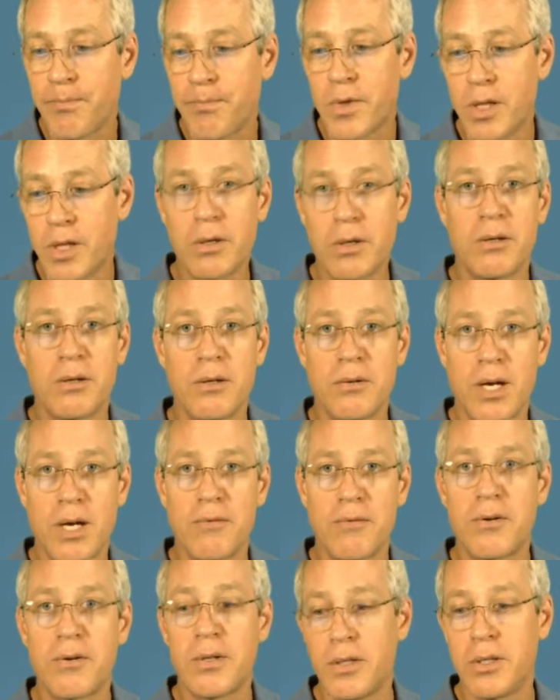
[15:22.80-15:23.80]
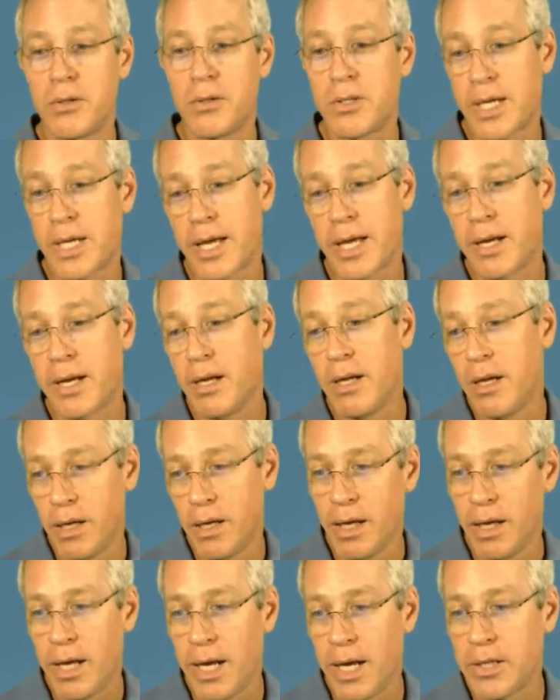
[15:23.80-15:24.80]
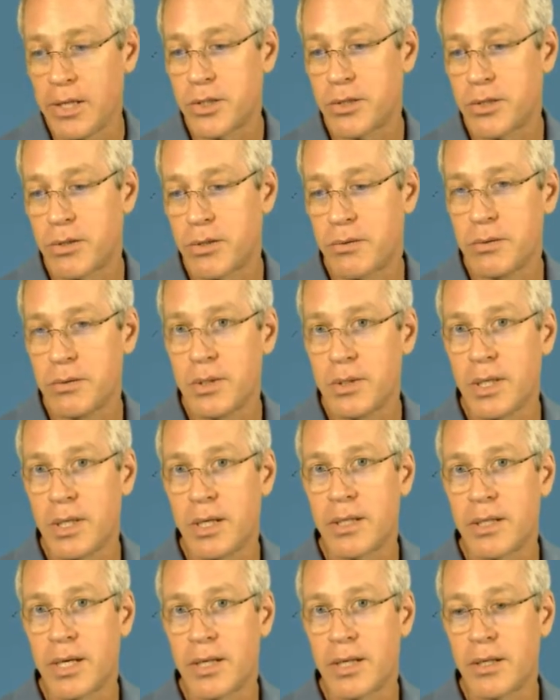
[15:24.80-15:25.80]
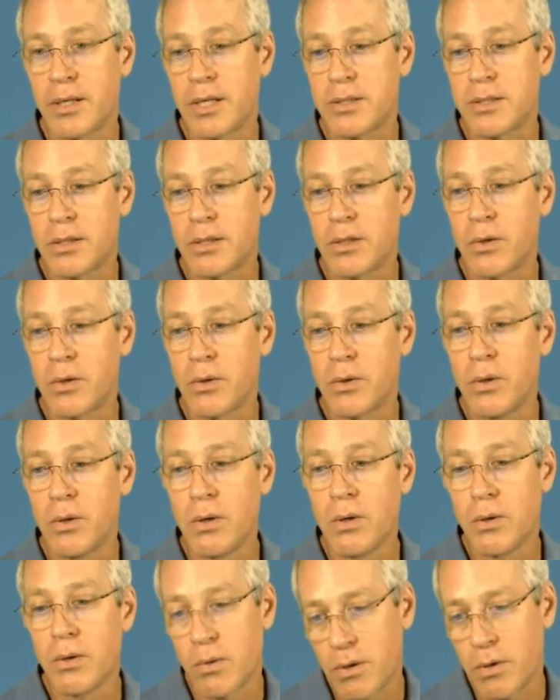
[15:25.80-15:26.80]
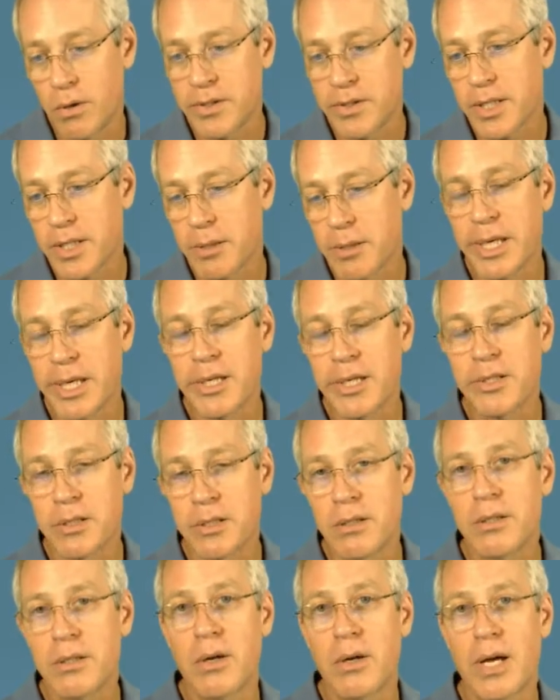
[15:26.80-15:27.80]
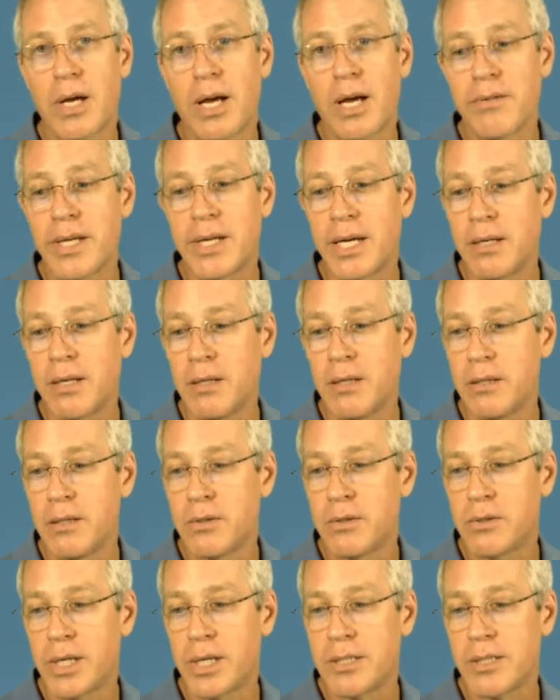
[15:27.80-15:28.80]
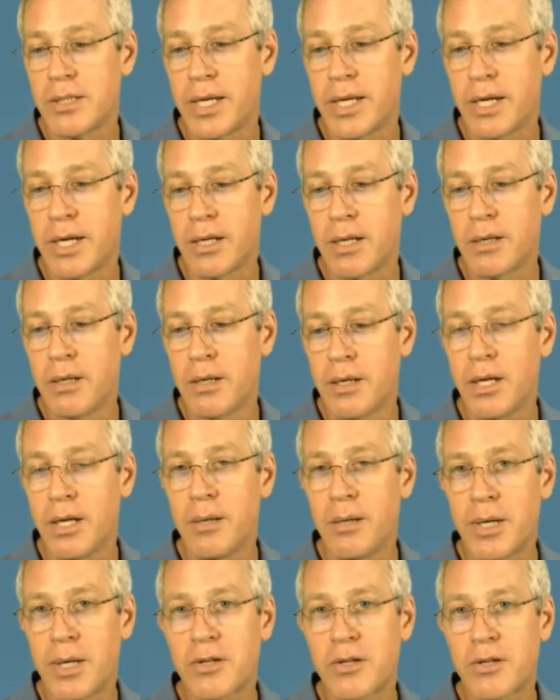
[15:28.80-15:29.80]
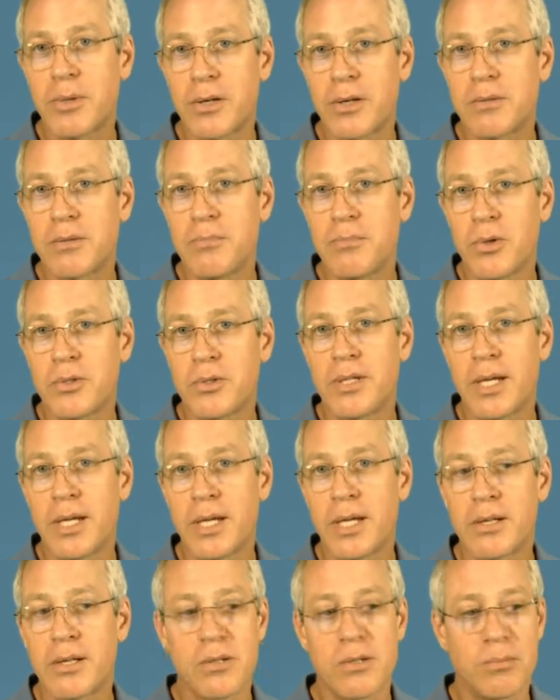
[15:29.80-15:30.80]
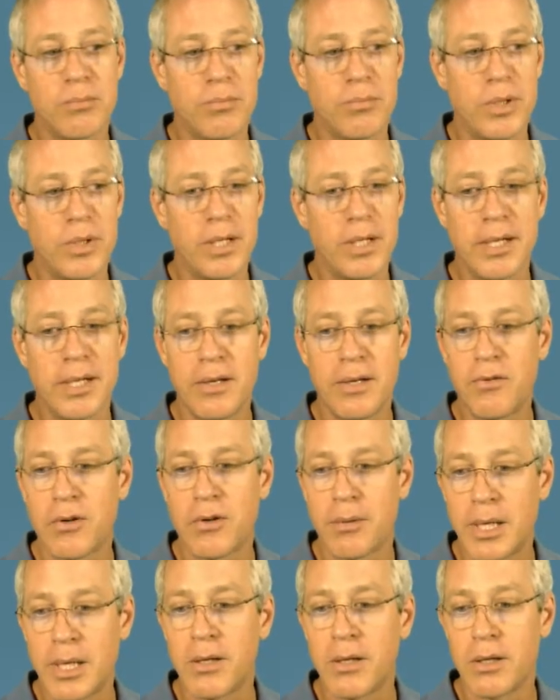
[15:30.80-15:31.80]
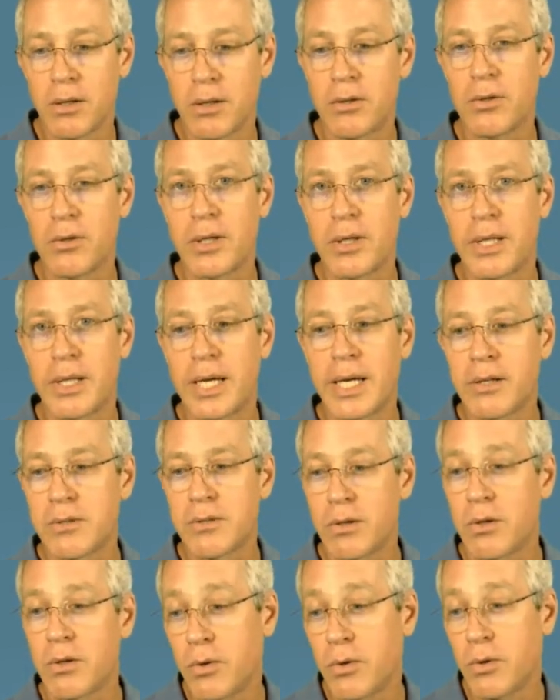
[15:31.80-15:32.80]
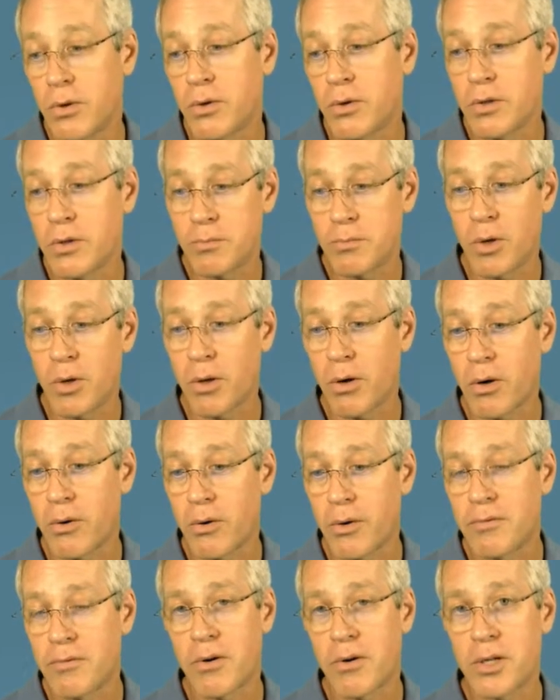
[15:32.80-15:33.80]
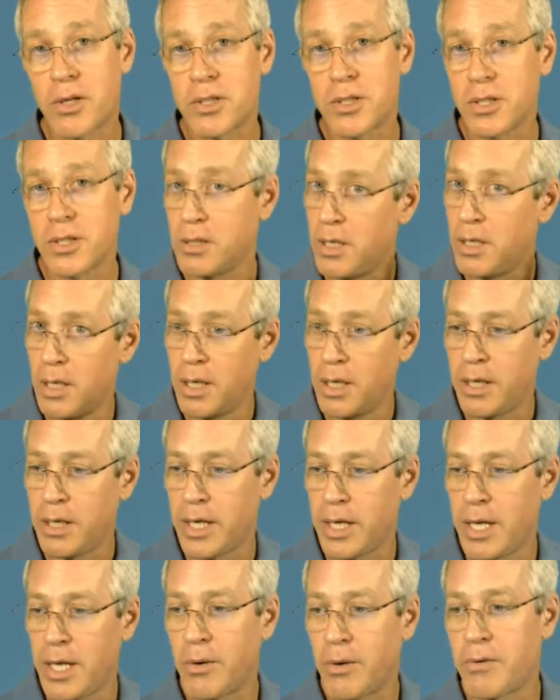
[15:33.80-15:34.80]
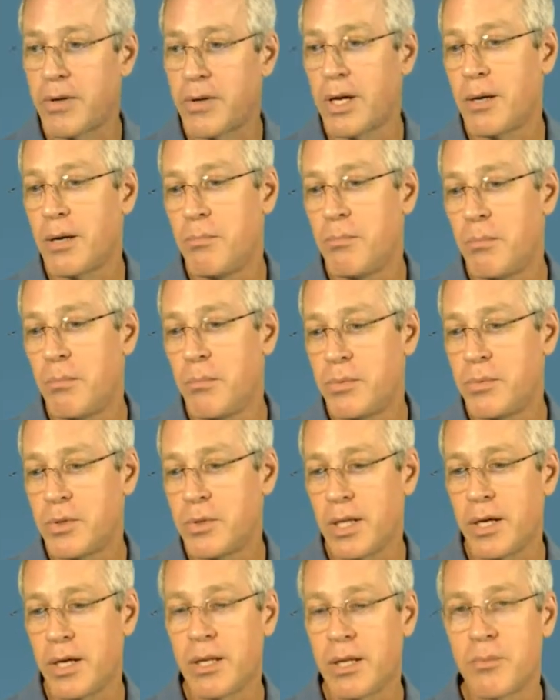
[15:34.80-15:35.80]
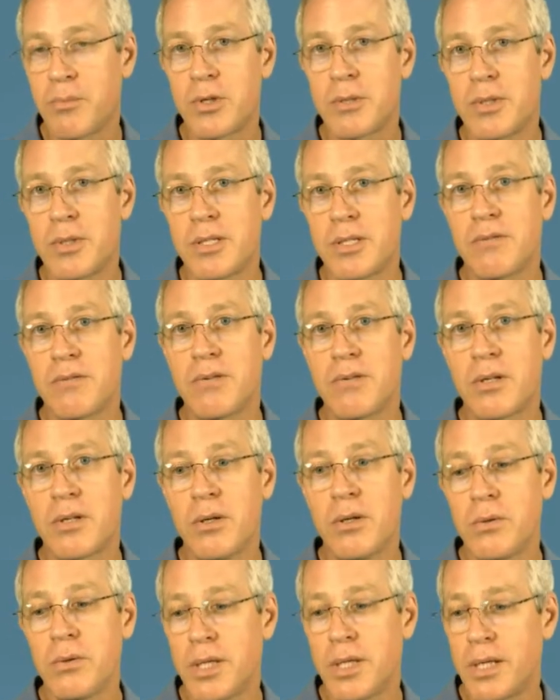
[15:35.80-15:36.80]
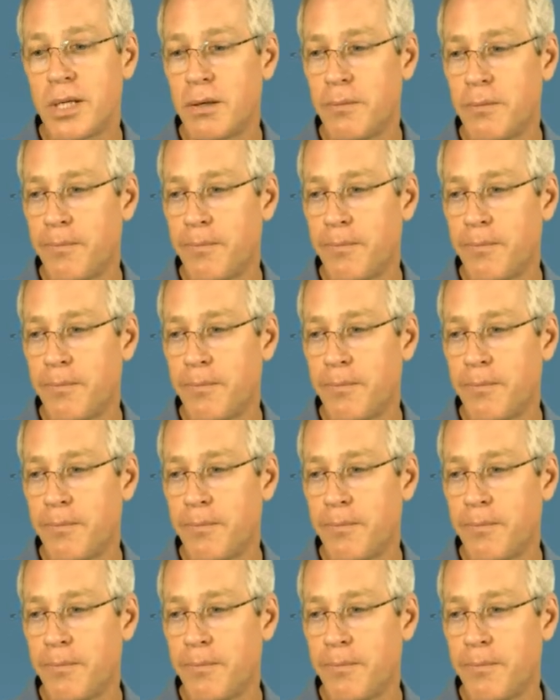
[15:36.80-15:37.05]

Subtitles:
you can confidently use that as your diagnostic code, or if it's inpatient, have that translated. And in my experience, most attendings are pretty decent about including that. So lacunar is small artery infarction. Now we've got a slightly more specific code there.